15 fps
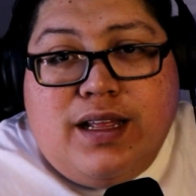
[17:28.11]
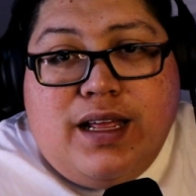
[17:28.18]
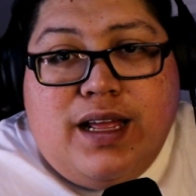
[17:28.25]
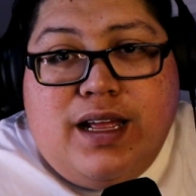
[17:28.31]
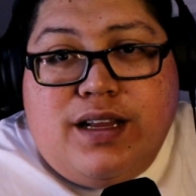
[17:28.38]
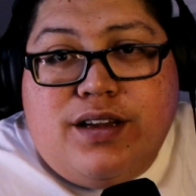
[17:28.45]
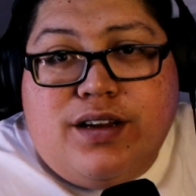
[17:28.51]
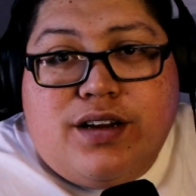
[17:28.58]

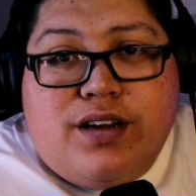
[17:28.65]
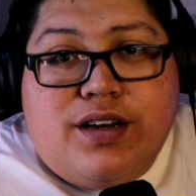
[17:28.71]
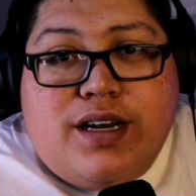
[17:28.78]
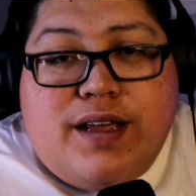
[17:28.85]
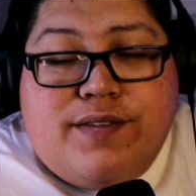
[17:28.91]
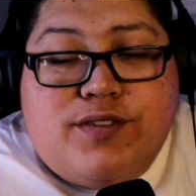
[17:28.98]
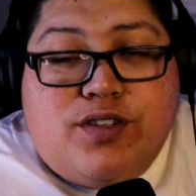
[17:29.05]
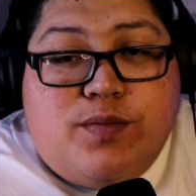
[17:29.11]
and you're going to
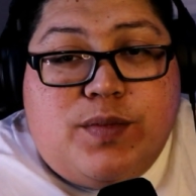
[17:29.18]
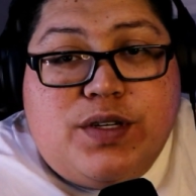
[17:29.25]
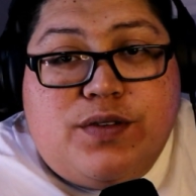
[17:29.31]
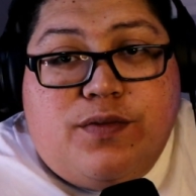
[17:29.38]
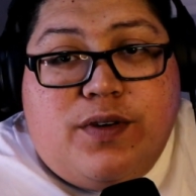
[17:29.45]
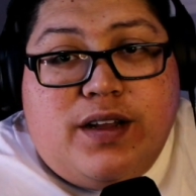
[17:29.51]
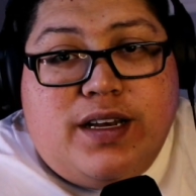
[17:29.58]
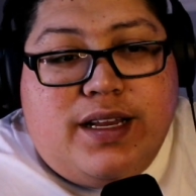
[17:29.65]
have so much
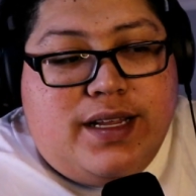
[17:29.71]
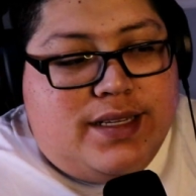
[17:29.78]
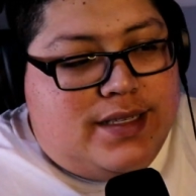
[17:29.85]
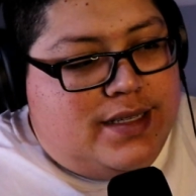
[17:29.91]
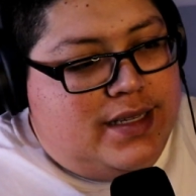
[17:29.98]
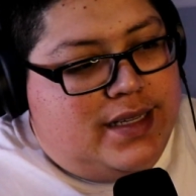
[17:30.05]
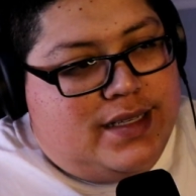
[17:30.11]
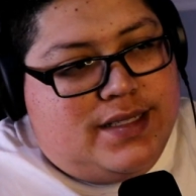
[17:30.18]
fun.
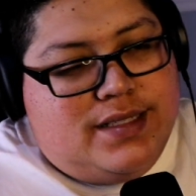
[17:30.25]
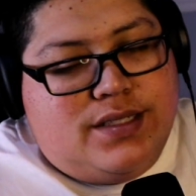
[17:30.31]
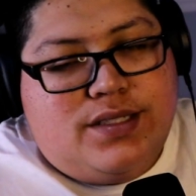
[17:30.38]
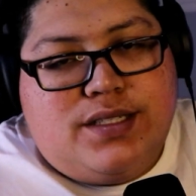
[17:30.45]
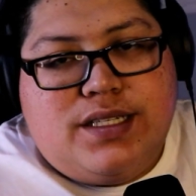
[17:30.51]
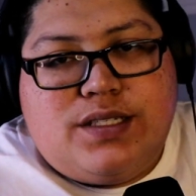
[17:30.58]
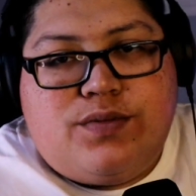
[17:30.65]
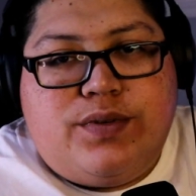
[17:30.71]
It's
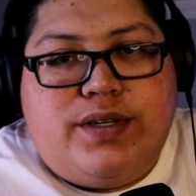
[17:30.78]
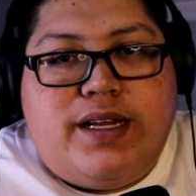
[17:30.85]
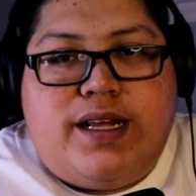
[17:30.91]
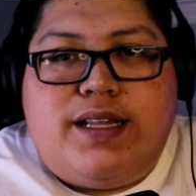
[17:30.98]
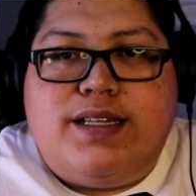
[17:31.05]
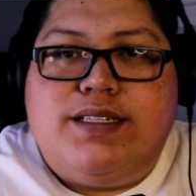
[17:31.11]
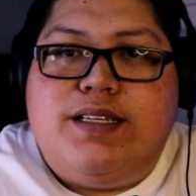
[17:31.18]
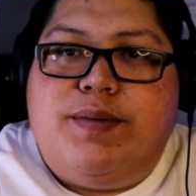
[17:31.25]
just
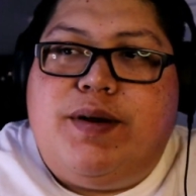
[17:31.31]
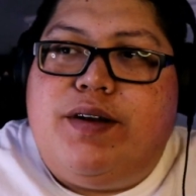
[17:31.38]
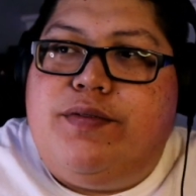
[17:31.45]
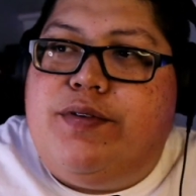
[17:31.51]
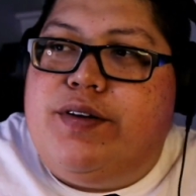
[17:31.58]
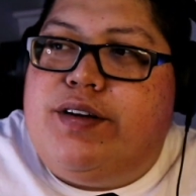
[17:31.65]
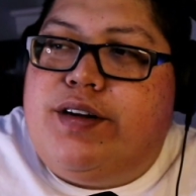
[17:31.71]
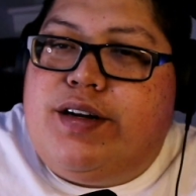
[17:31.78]
ridiculous the amount of
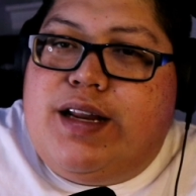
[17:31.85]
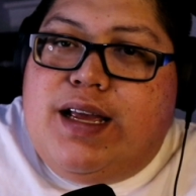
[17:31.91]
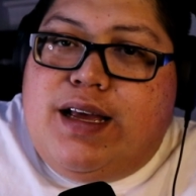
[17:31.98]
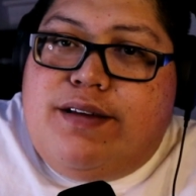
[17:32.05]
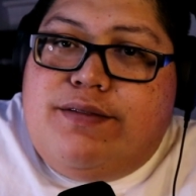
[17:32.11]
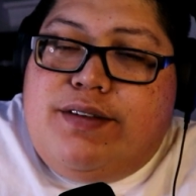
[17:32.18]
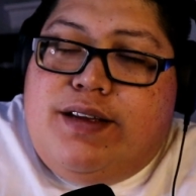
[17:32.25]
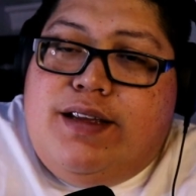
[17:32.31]
fun you're going to have.